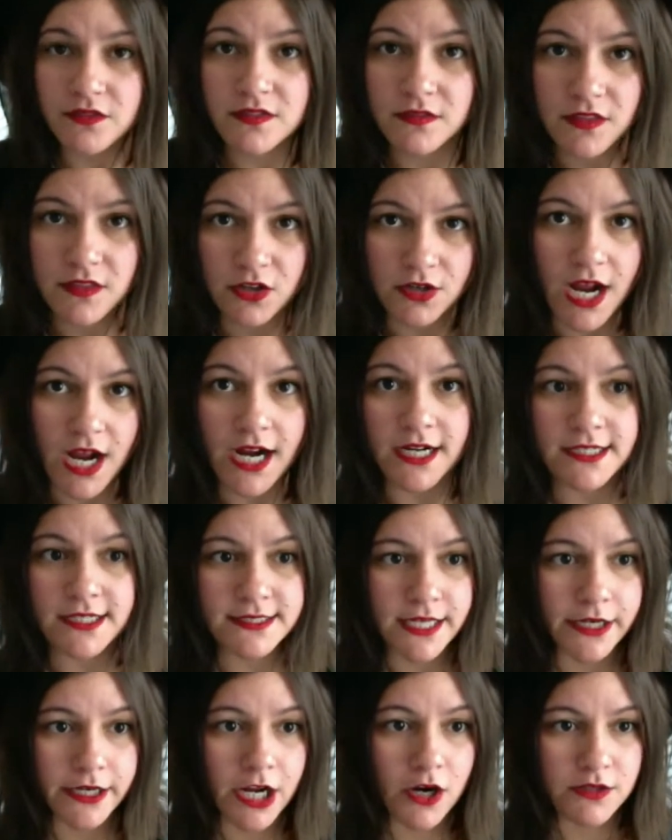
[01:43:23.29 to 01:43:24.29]
they're not going to
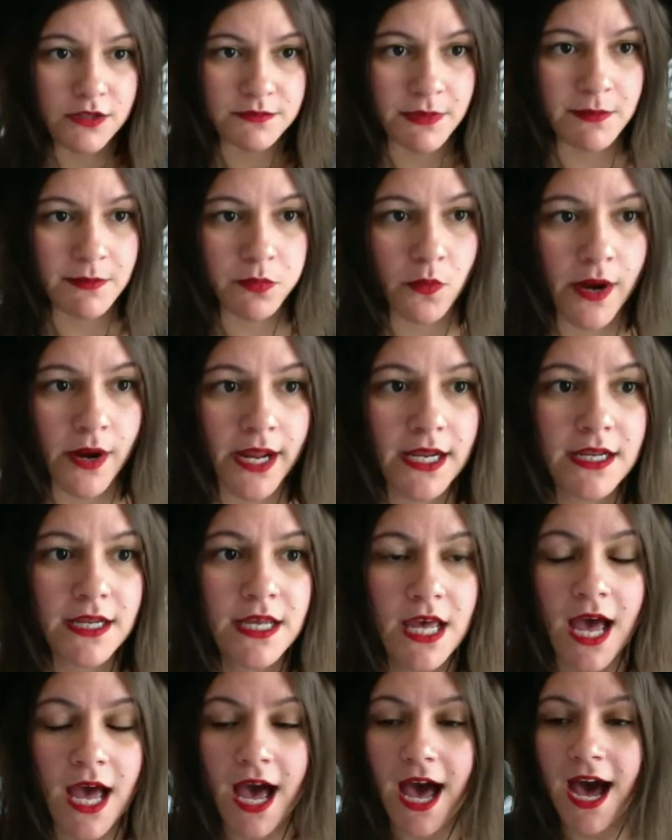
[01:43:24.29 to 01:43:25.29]
say no is my point
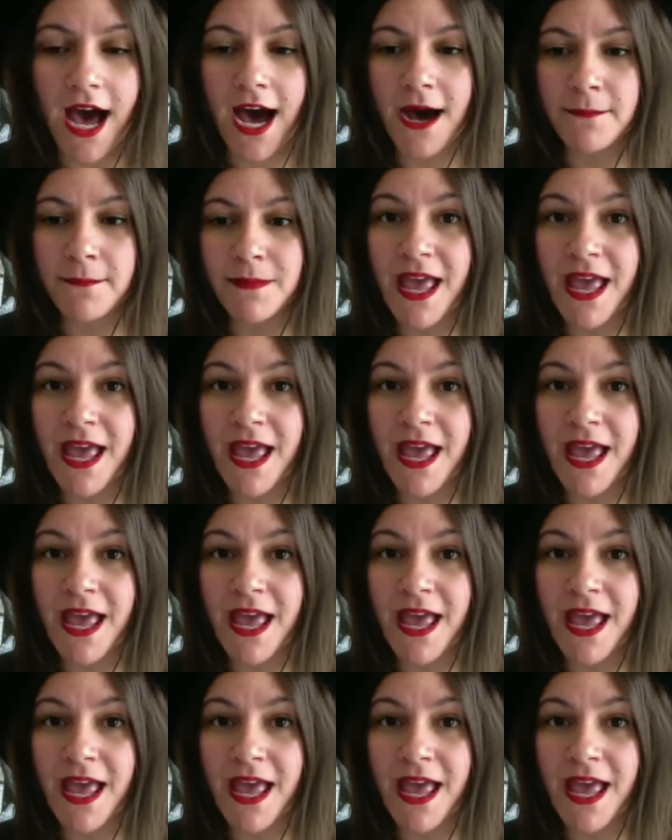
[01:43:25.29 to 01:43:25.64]
um,